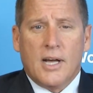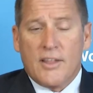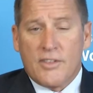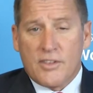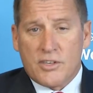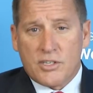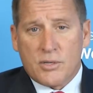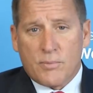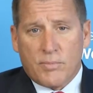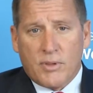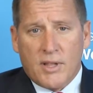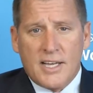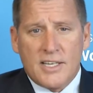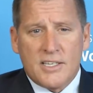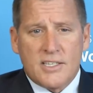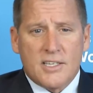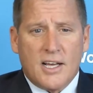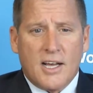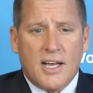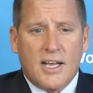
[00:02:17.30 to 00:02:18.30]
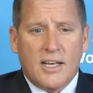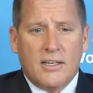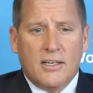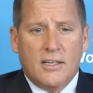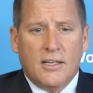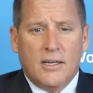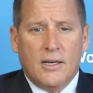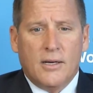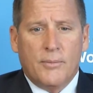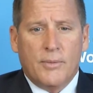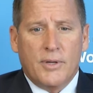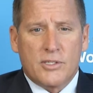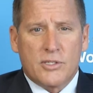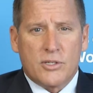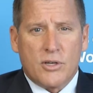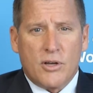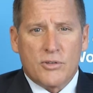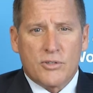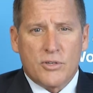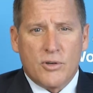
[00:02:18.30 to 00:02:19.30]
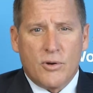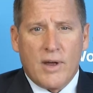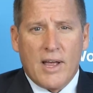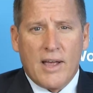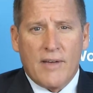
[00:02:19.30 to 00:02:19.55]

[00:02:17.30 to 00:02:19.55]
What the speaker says: On the supply side, it's also